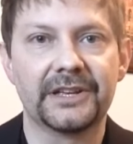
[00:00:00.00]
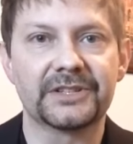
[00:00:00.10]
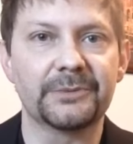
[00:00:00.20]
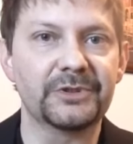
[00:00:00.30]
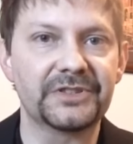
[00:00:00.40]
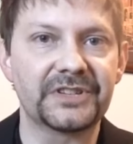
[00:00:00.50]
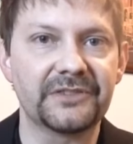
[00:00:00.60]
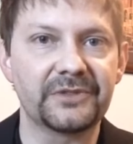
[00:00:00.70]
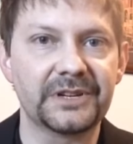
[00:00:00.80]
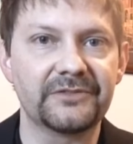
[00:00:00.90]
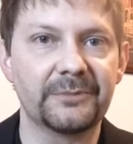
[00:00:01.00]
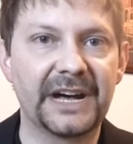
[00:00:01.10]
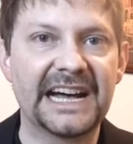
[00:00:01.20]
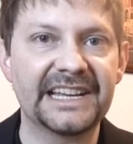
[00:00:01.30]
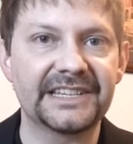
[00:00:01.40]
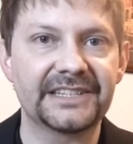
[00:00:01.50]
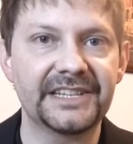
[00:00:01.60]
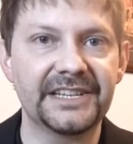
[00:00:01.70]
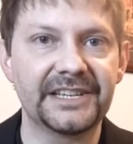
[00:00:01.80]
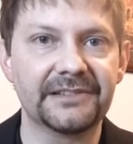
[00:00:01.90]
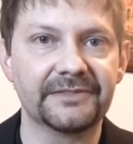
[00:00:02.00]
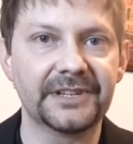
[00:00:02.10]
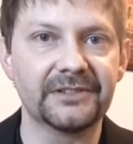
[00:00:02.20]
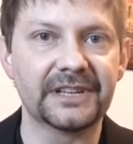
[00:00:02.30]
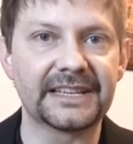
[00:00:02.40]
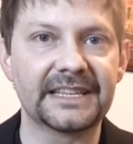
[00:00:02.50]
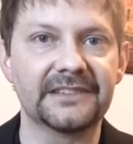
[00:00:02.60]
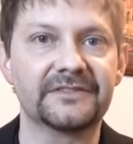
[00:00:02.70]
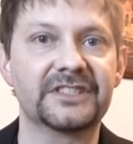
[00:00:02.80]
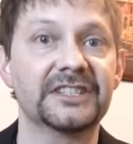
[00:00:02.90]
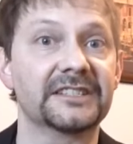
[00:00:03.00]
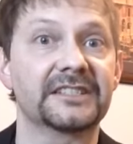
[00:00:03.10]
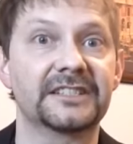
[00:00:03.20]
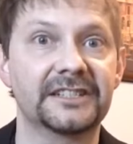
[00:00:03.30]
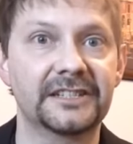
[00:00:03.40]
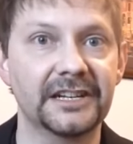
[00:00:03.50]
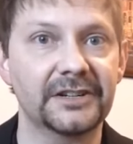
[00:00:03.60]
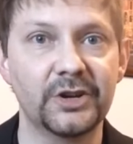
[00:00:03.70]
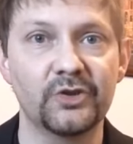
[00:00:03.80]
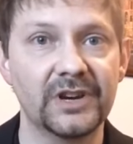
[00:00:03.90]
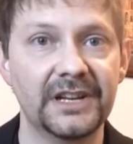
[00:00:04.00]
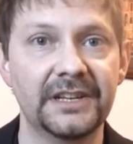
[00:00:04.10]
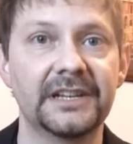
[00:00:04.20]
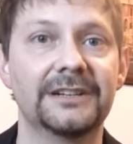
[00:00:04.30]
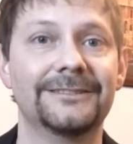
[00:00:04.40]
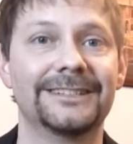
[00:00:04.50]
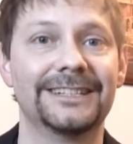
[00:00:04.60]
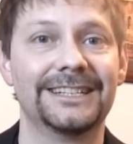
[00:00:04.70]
Someone suffering from IC can feel like they've just got to go right now